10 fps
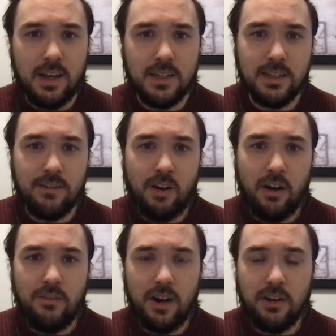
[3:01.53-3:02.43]
as if
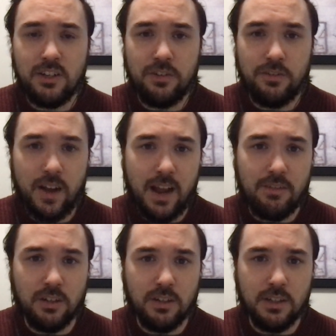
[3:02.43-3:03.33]
our very
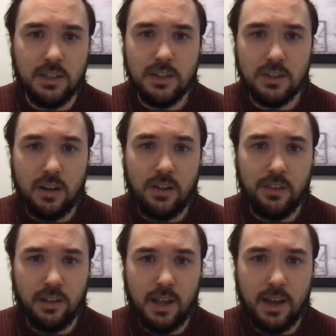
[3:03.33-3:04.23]
survival is
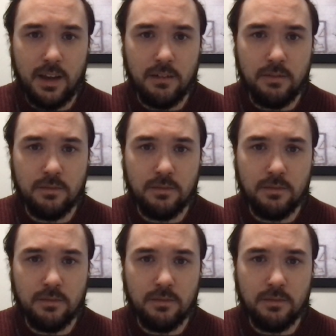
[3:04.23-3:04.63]
on the line.